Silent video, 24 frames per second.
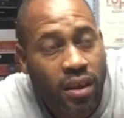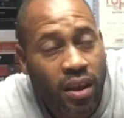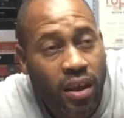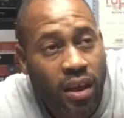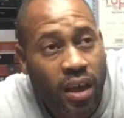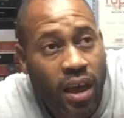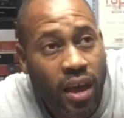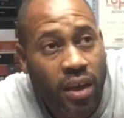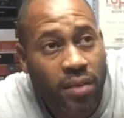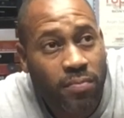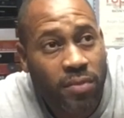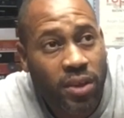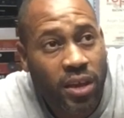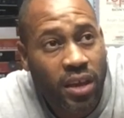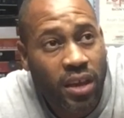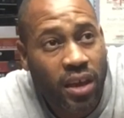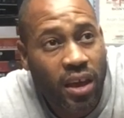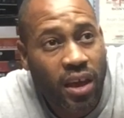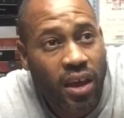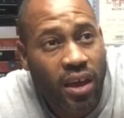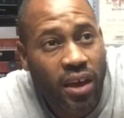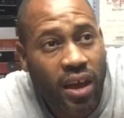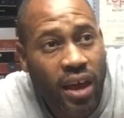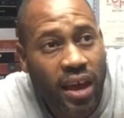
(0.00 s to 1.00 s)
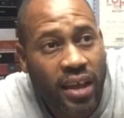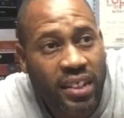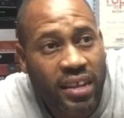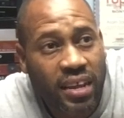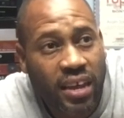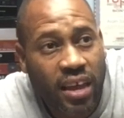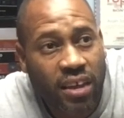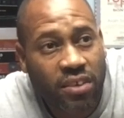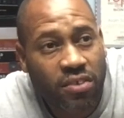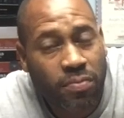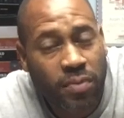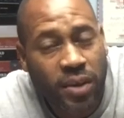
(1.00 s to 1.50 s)
had me at
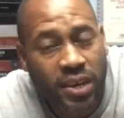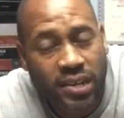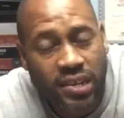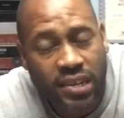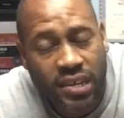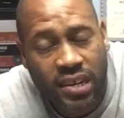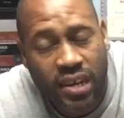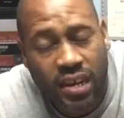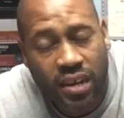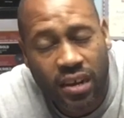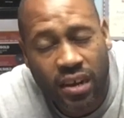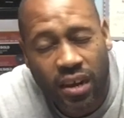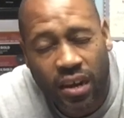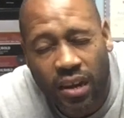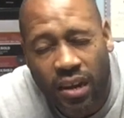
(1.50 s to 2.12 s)
the edge of my seat.